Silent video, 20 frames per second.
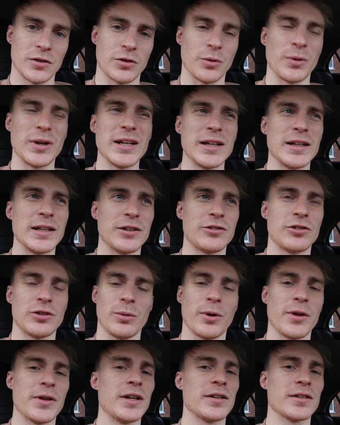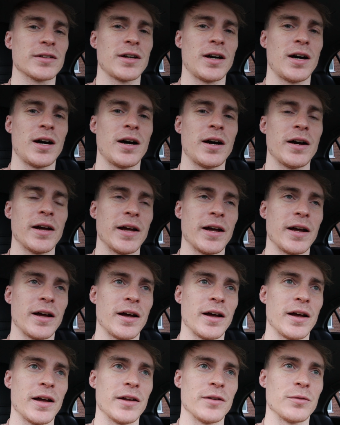So a little issue on this car,
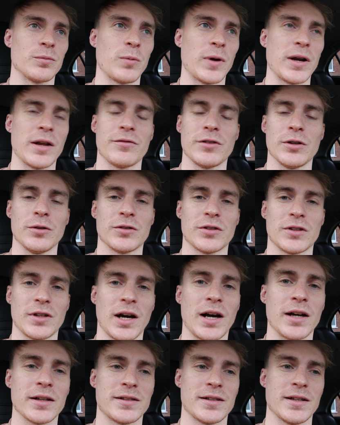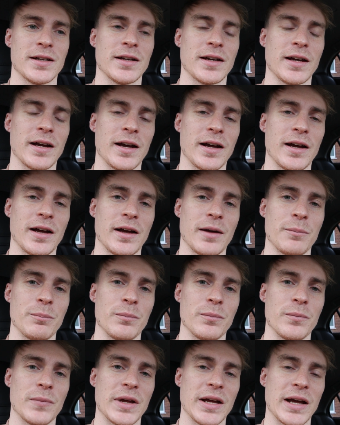is whenever you start it,
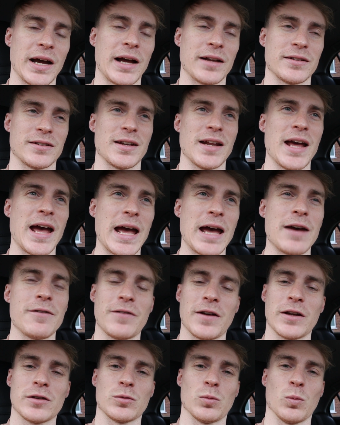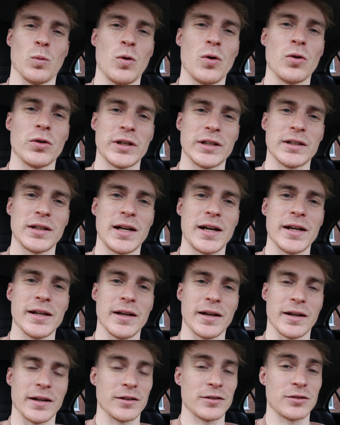it has an AFS warning
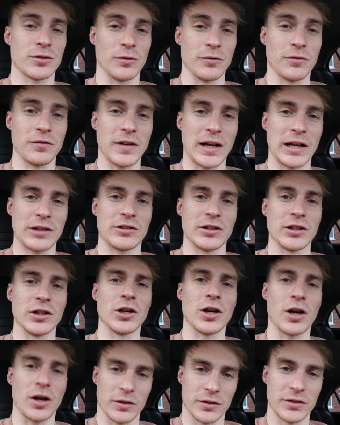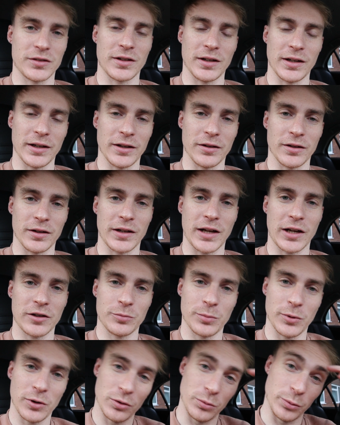light and it's sort of flashing constantly on the
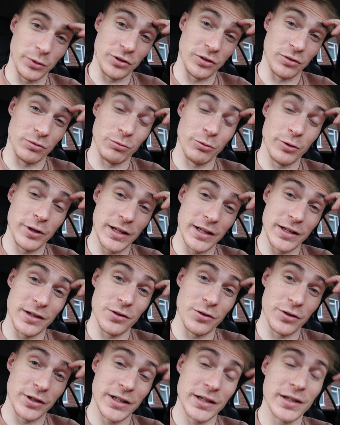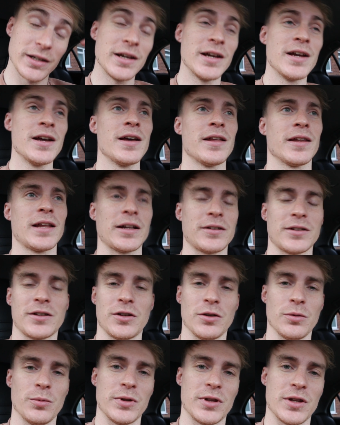dashboard, which is really annoying. That's to
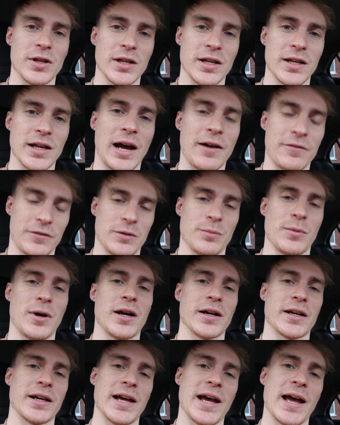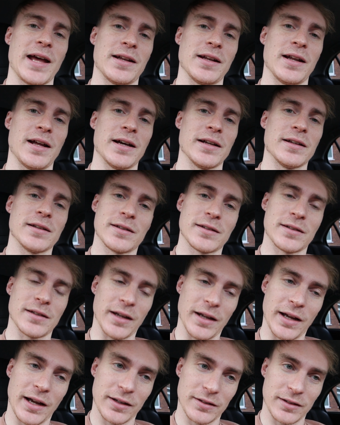do with the aftermarket headlights.
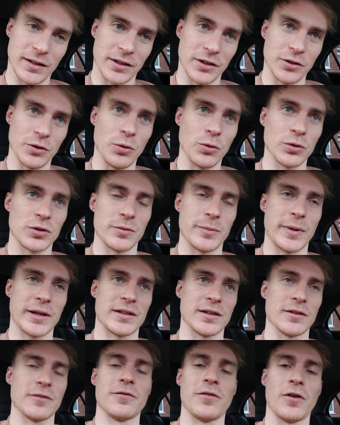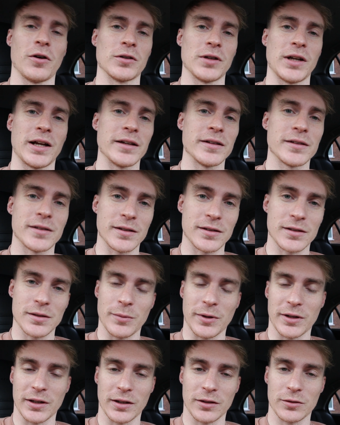It has like an automatic fog light
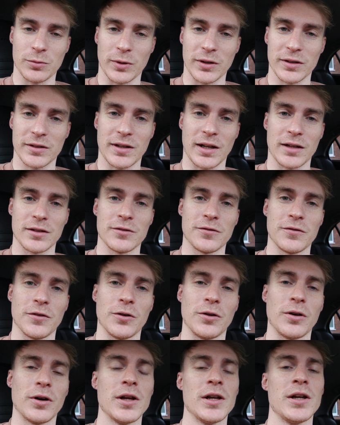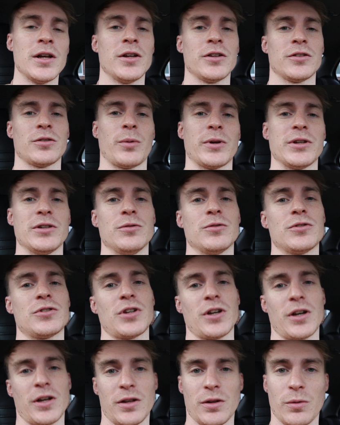system, I think that's what it stands for. So when you
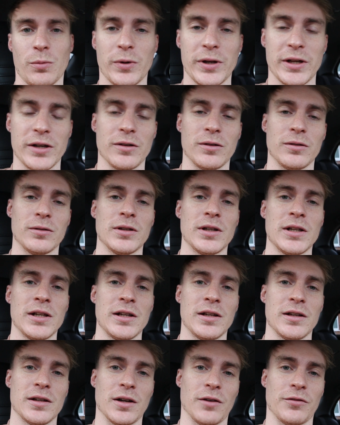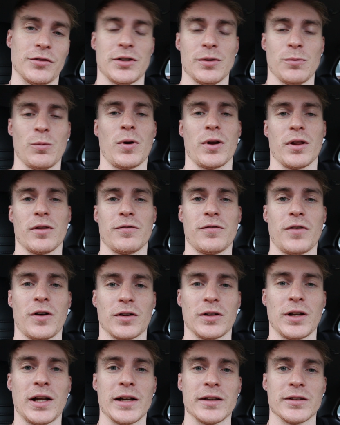turn the wheel, obviously one of the
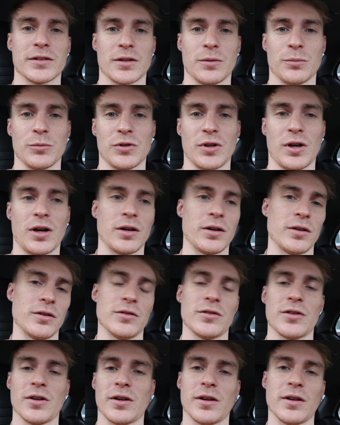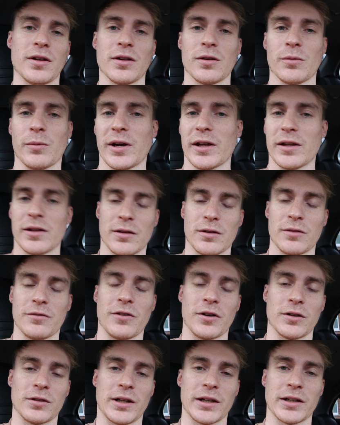fog lights comes on, and turn it the other way, the other
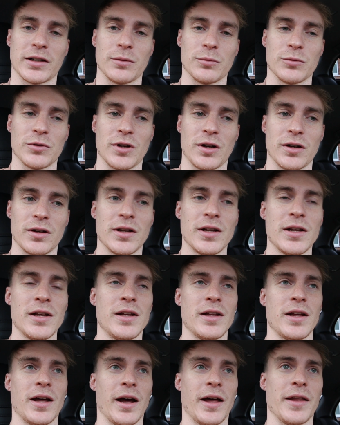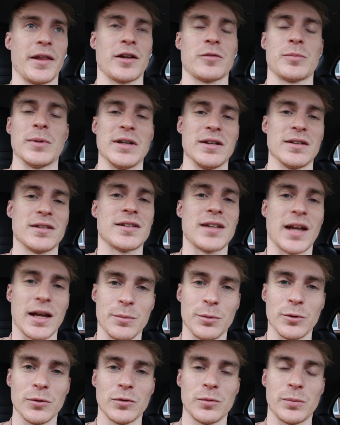fog light comes on. That's been
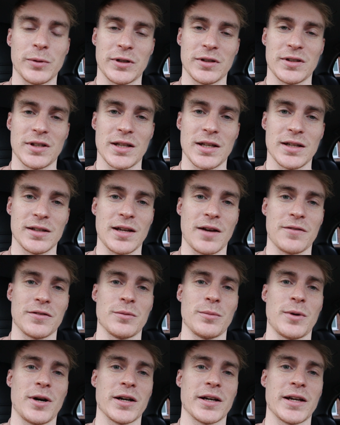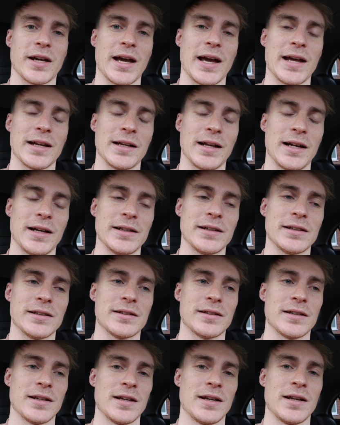disabled because of these aftermarket
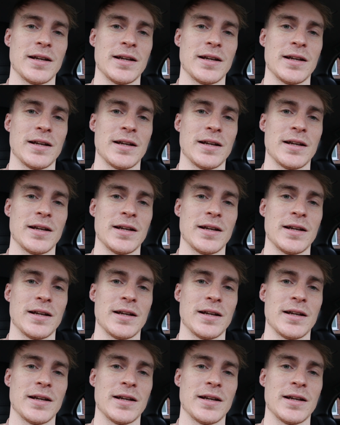headlights.